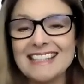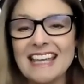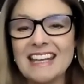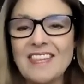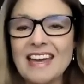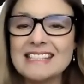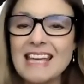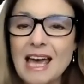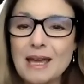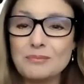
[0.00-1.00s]
And at that
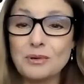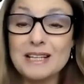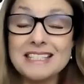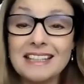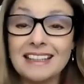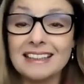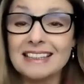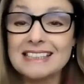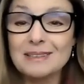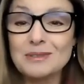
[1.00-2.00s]
time, President
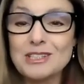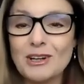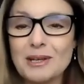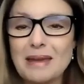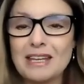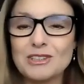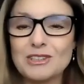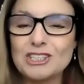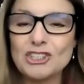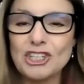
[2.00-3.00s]
Clinton was our commander
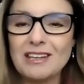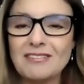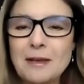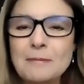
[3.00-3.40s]
in chief.